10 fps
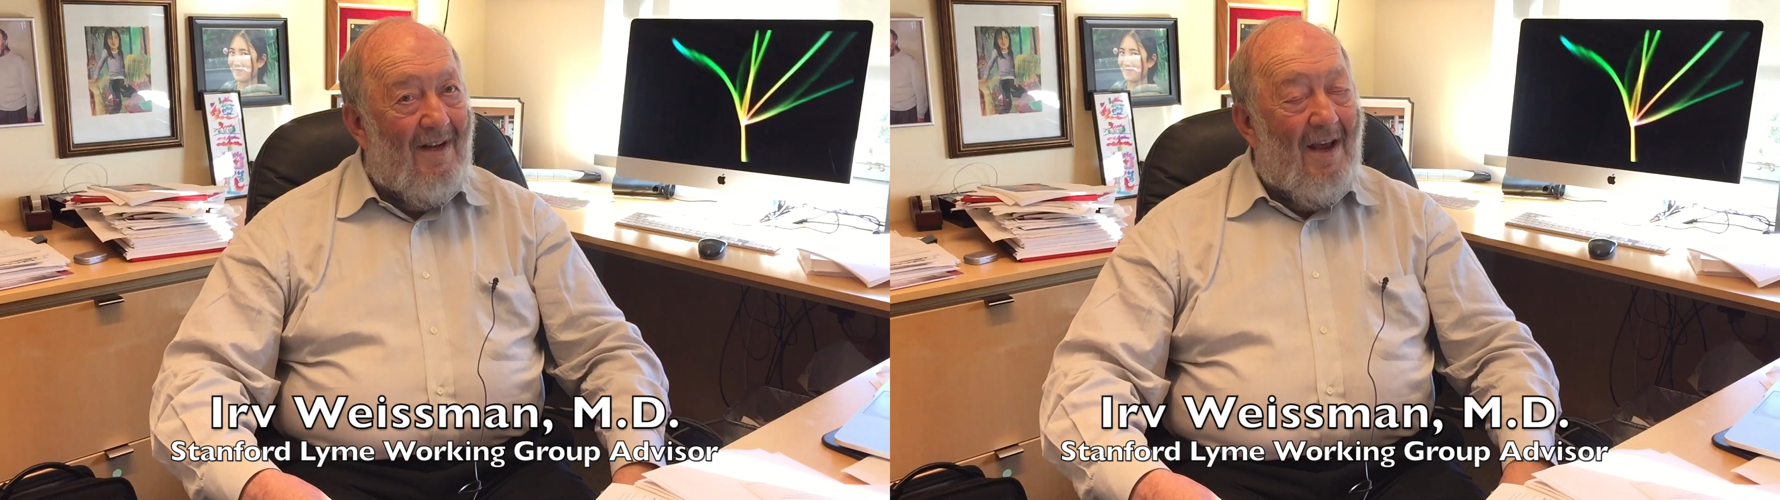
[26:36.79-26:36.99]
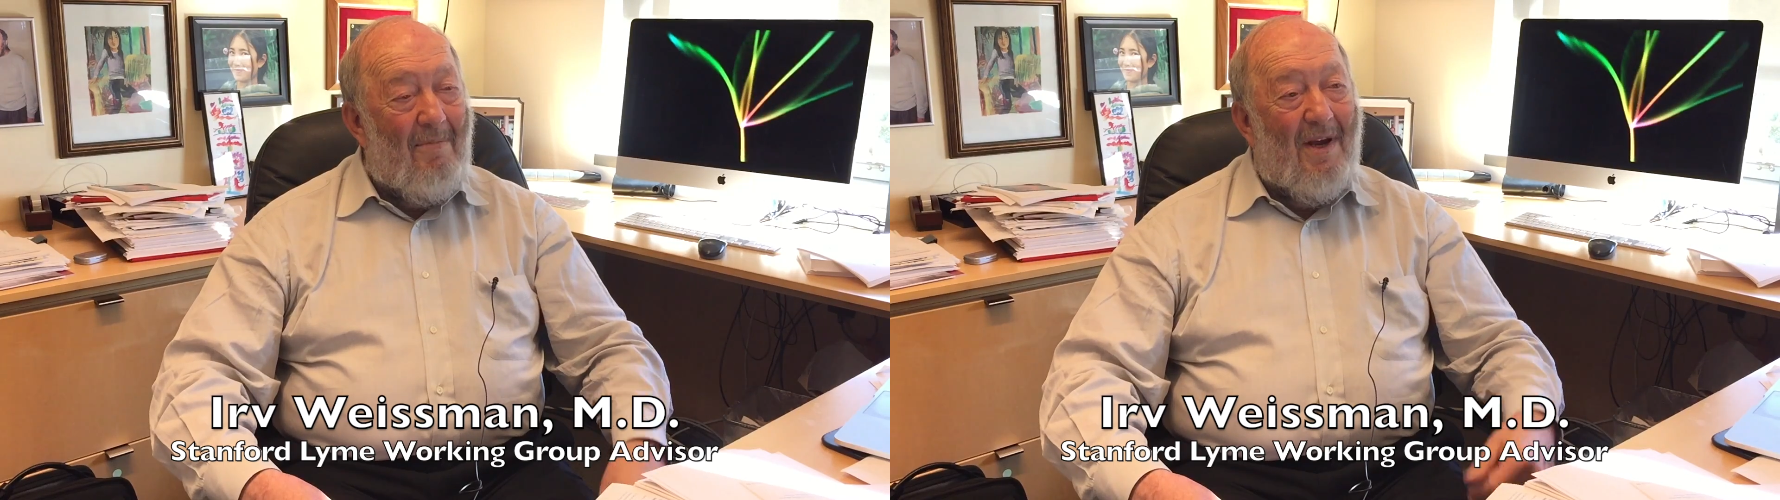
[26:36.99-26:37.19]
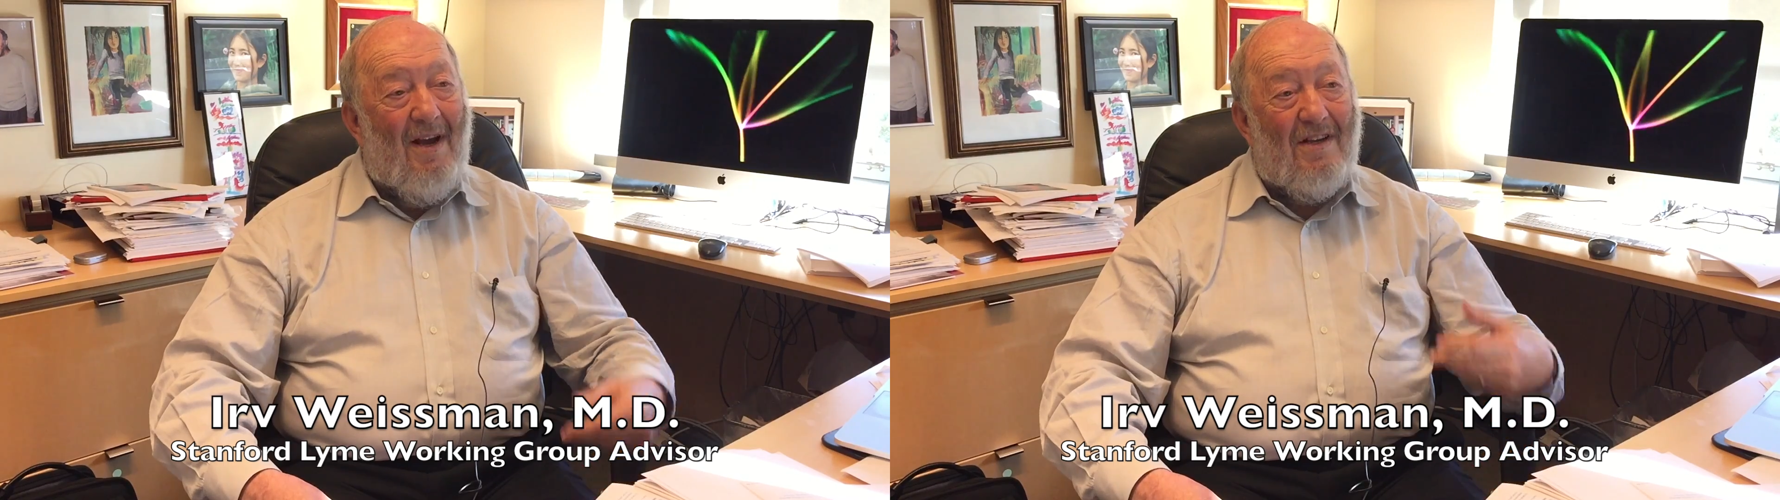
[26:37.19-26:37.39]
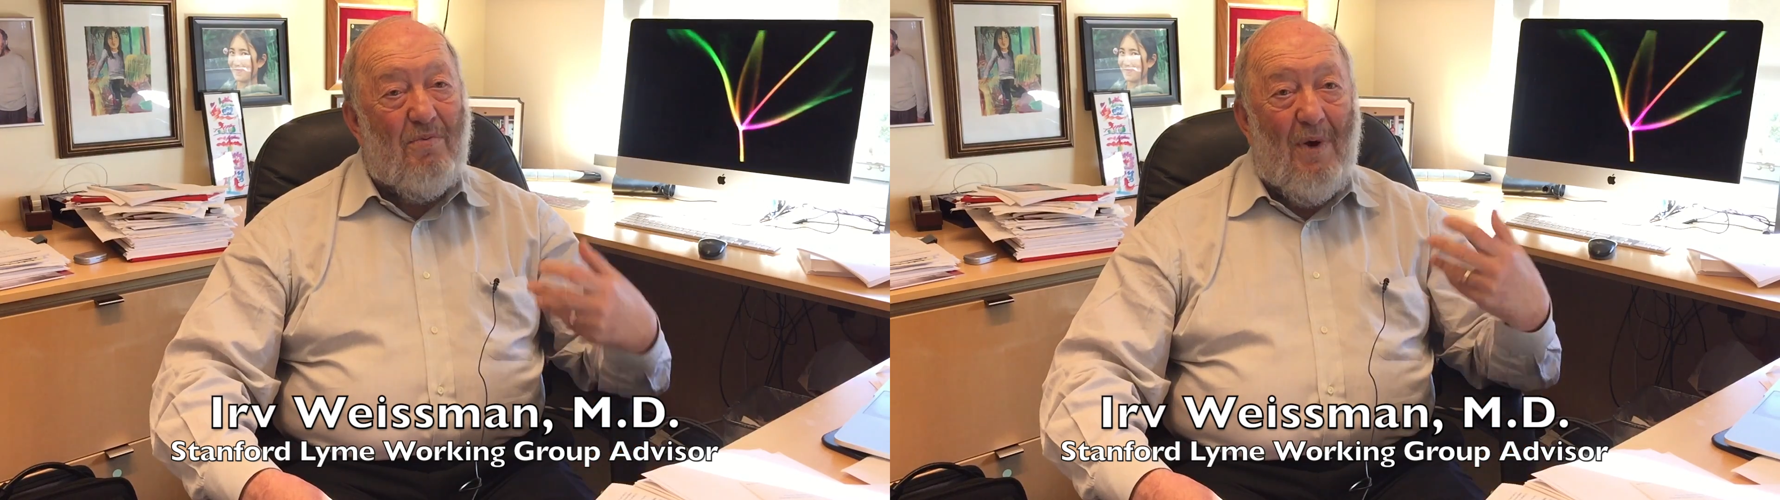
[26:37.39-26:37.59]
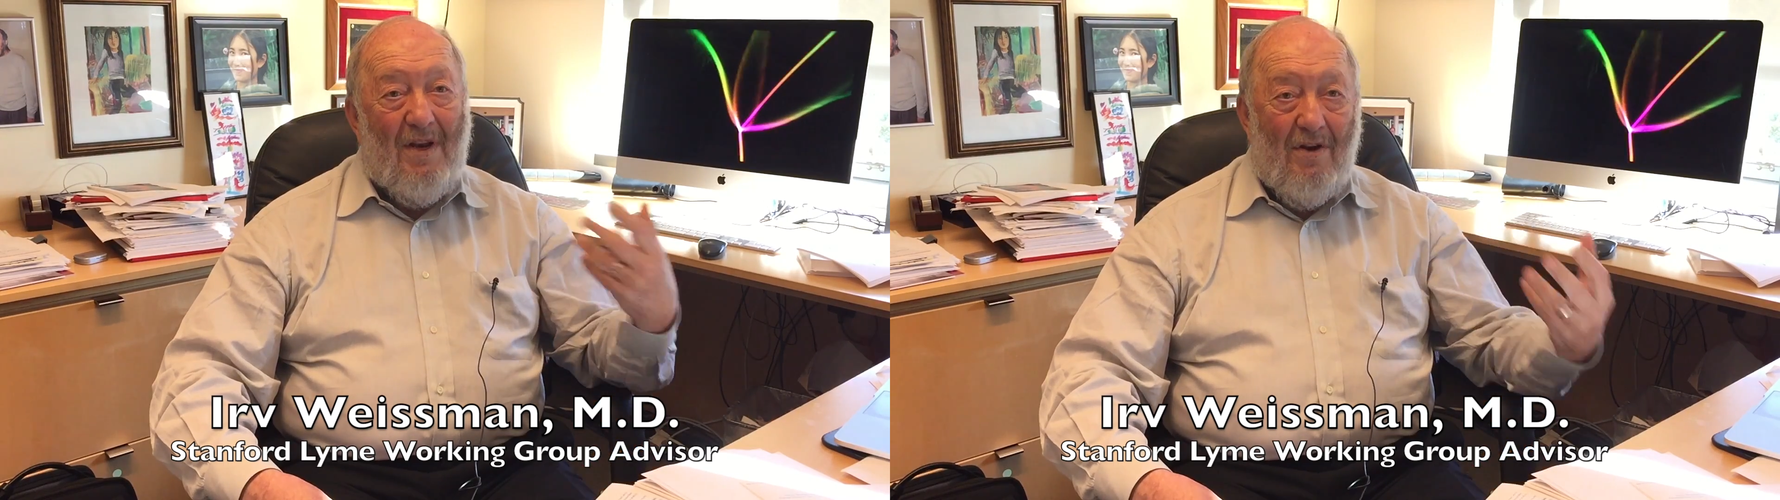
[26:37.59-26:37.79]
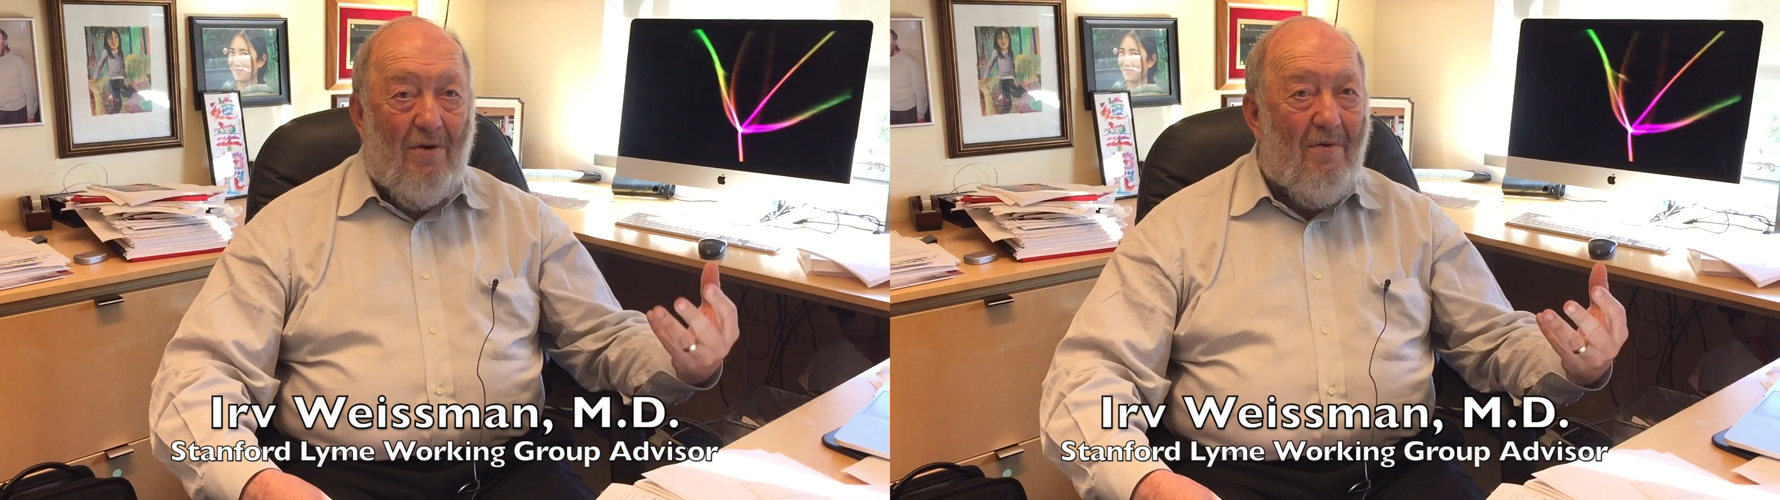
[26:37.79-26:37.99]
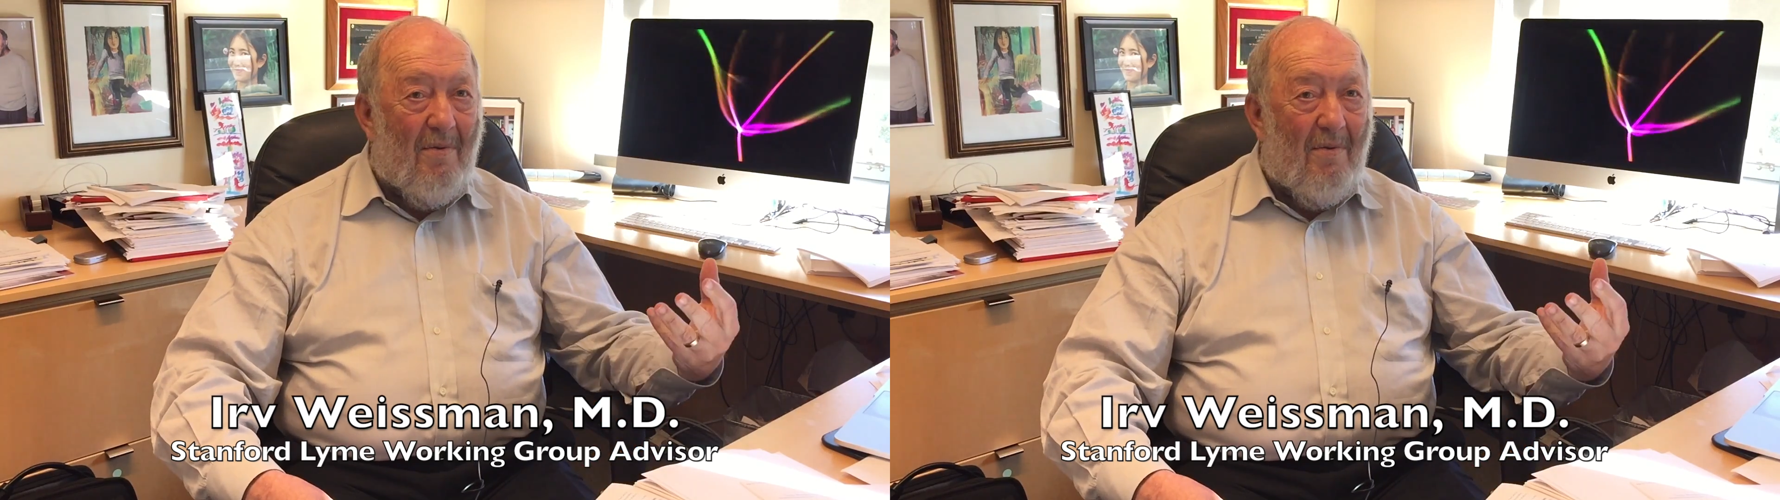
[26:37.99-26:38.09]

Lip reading: and because we knew the